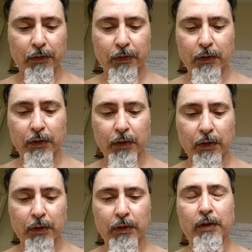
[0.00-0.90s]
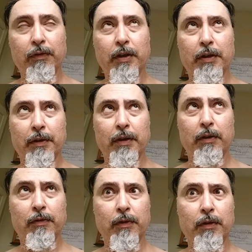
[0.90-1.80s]
first, if not
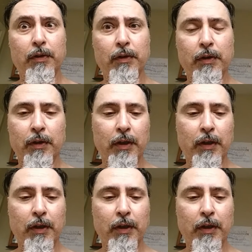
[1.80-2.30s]
the first,